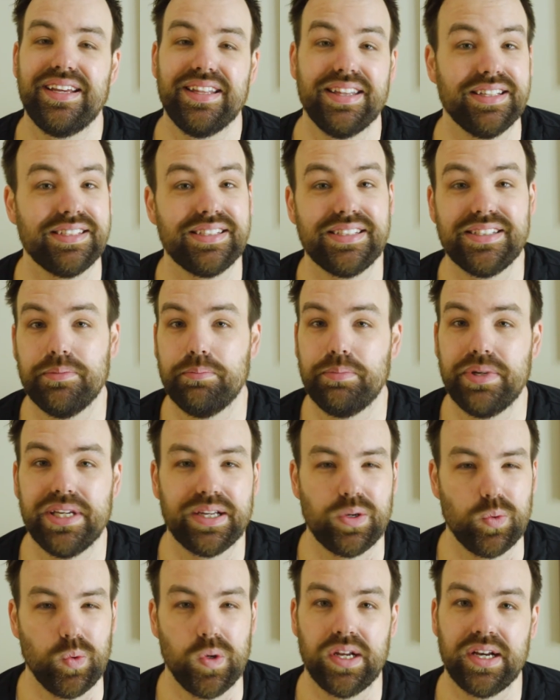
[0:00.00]
This is a
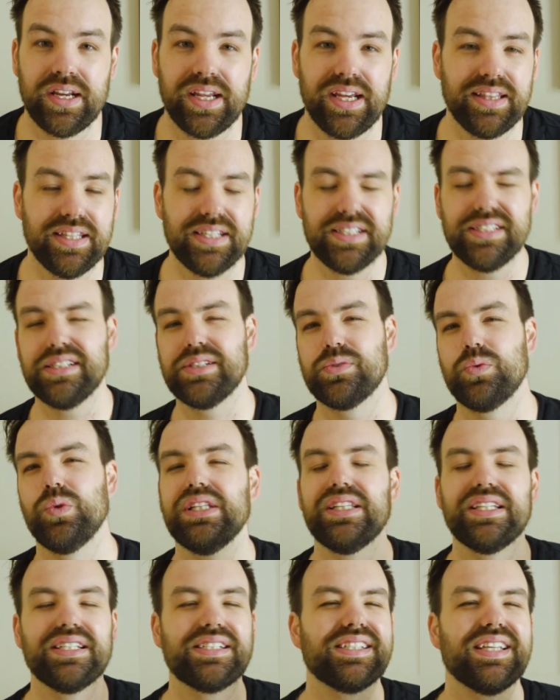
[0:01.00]
big one, and this is
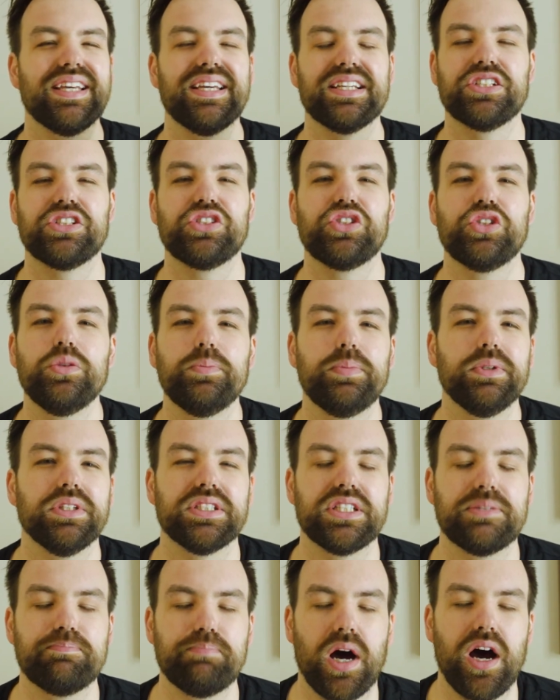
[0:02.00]
one that's like
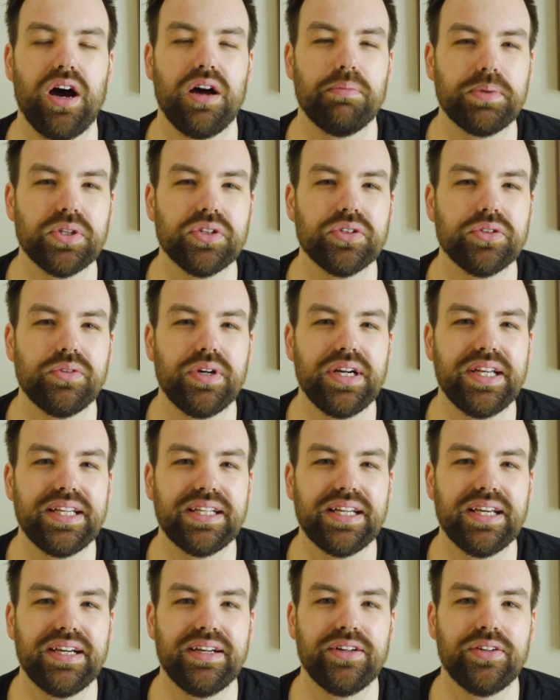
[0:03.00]
super popular right
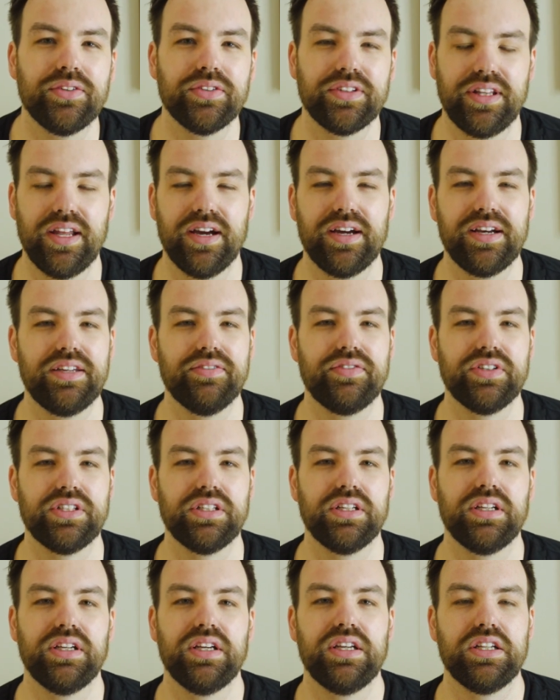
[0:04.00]
now, not
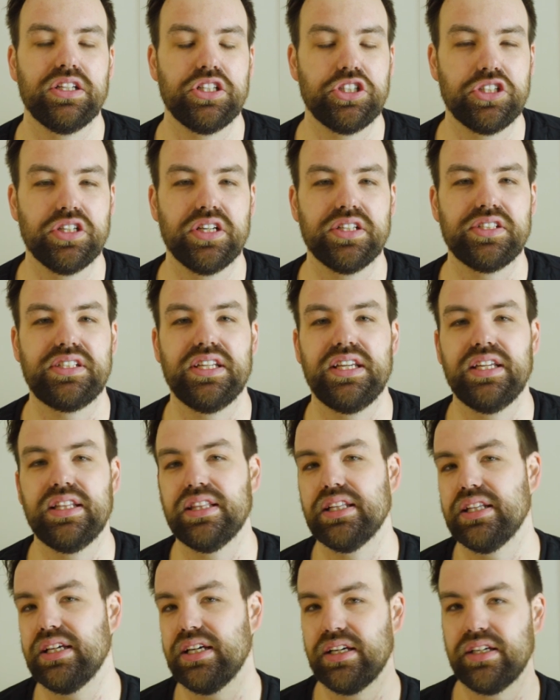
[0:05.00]
even just
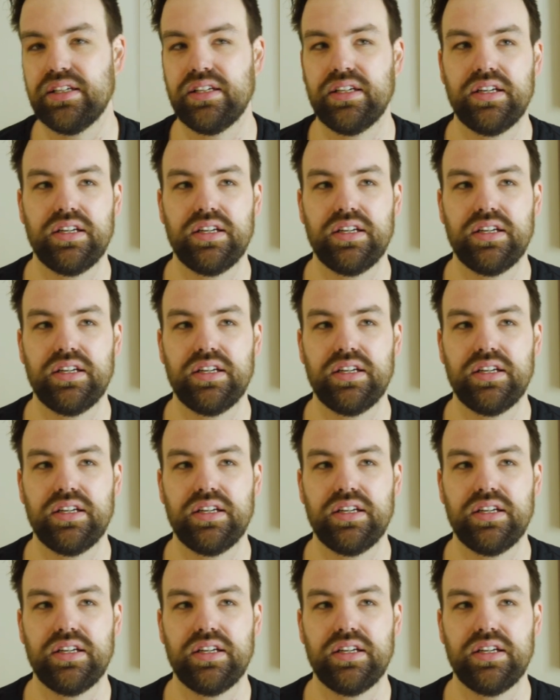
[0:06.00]
in the